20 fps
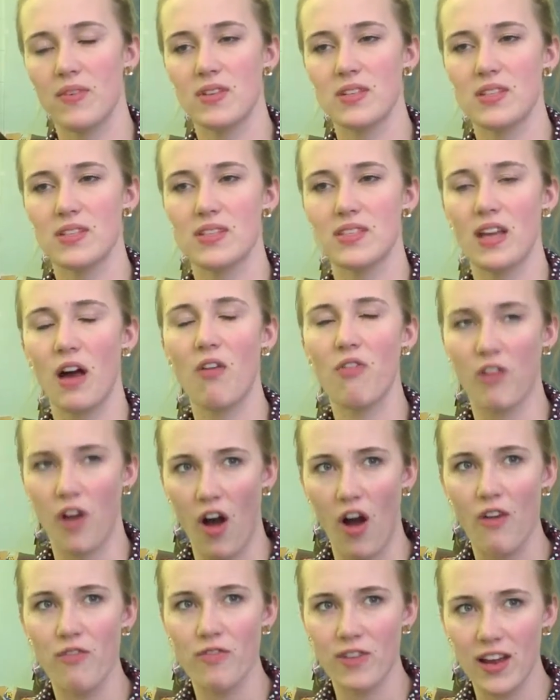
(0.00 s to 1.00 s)

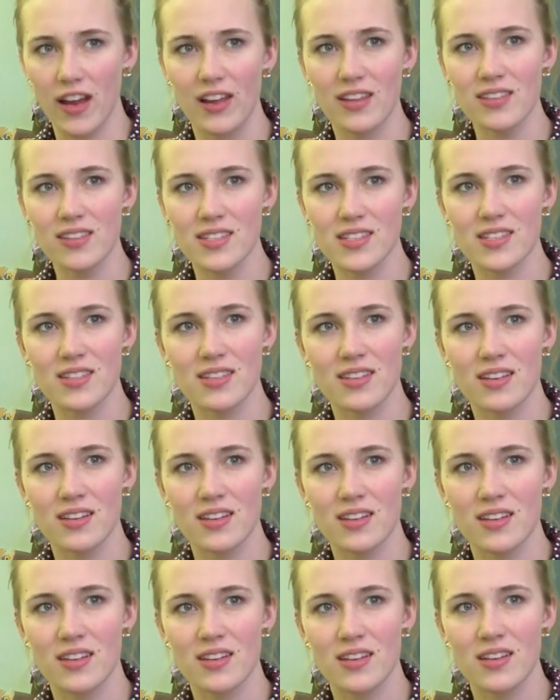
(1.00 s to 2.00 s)
self-confidence
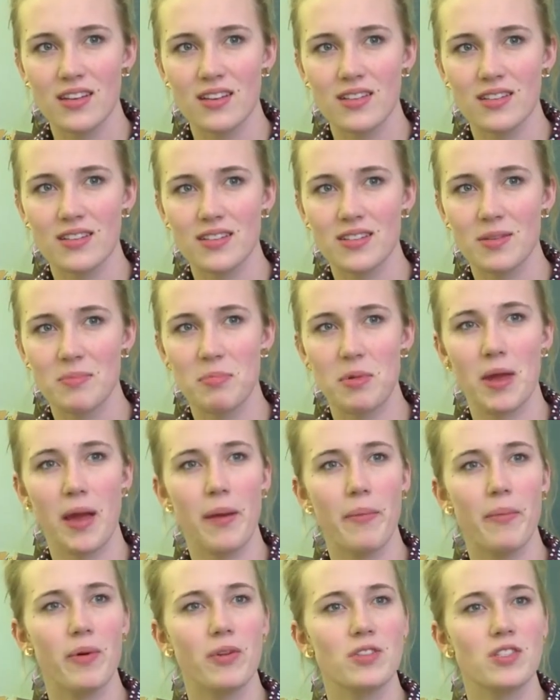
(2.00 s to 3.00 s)
to be
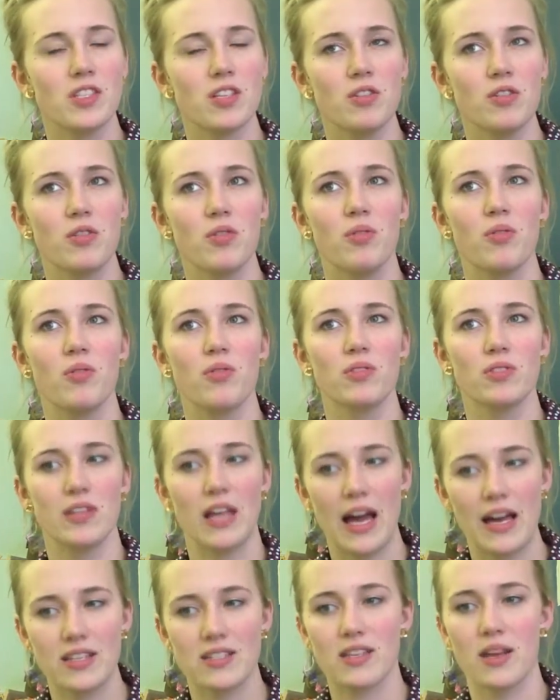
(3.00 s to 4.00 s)
able to
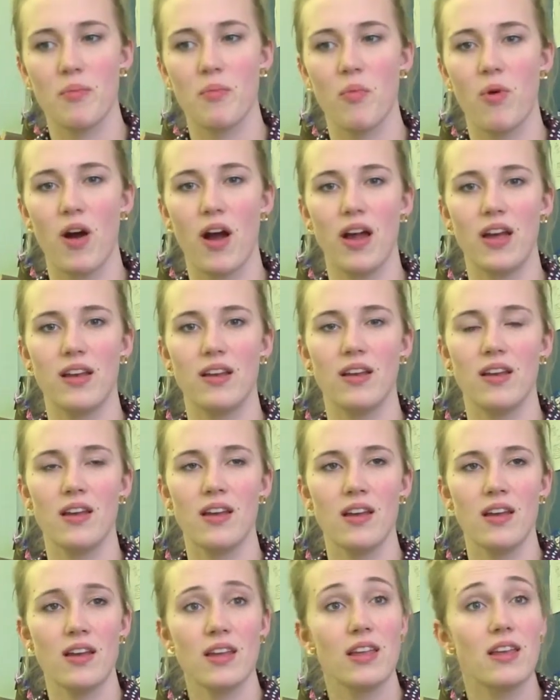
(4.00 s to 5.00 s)
let someone
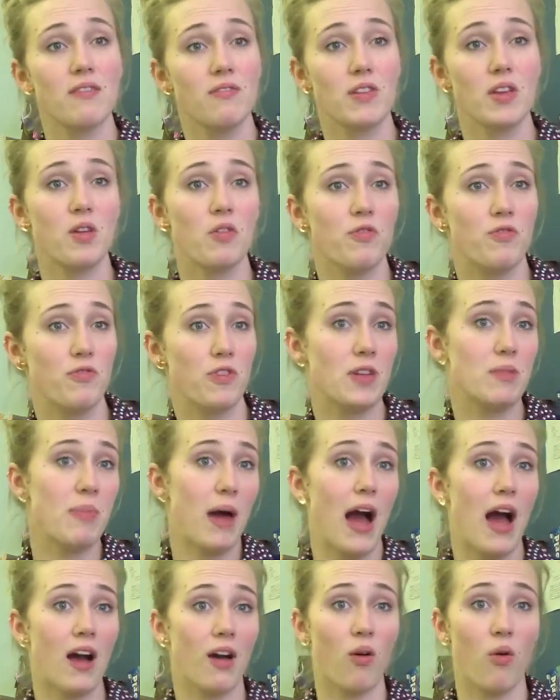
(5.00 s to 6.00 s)
give you
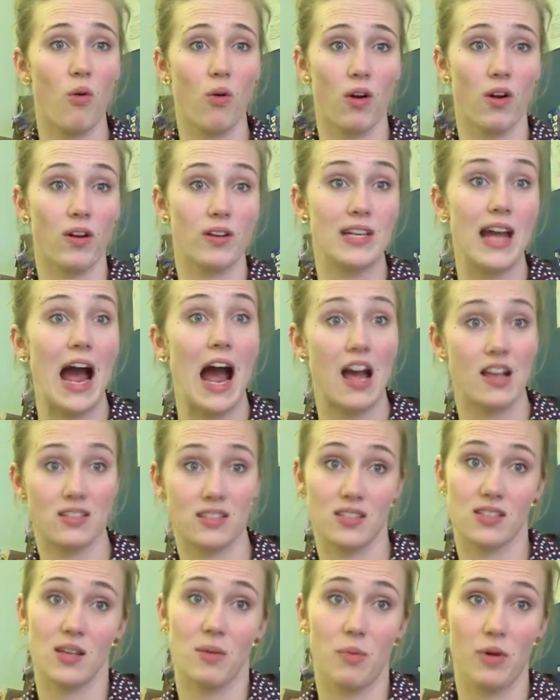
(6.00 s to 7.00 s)
feedback or to ask
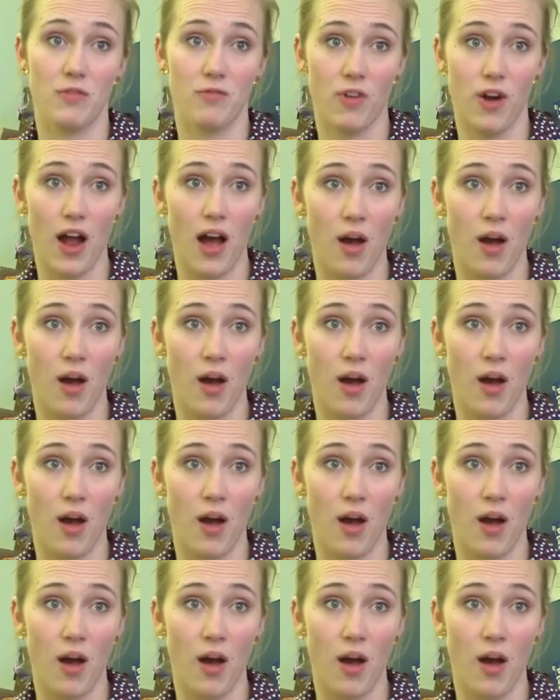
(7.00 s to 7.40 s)
someone for help.